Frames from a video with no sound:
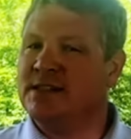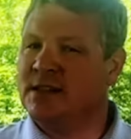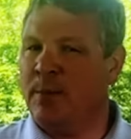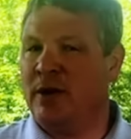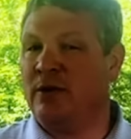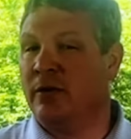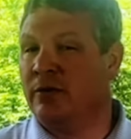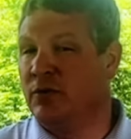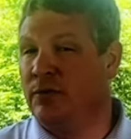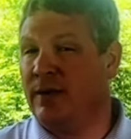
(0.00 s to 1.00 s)
is compared to the
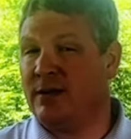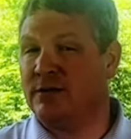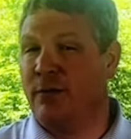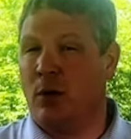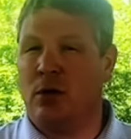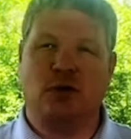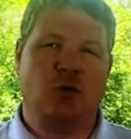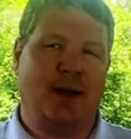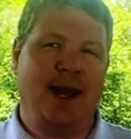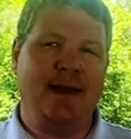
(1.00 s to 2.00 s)

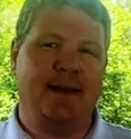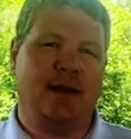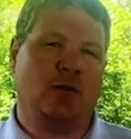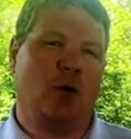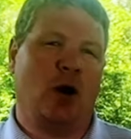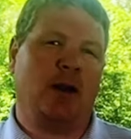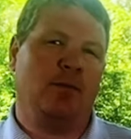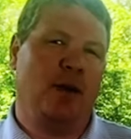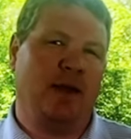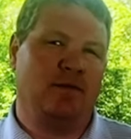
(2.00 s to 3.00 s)
2,428 that hit the market in May of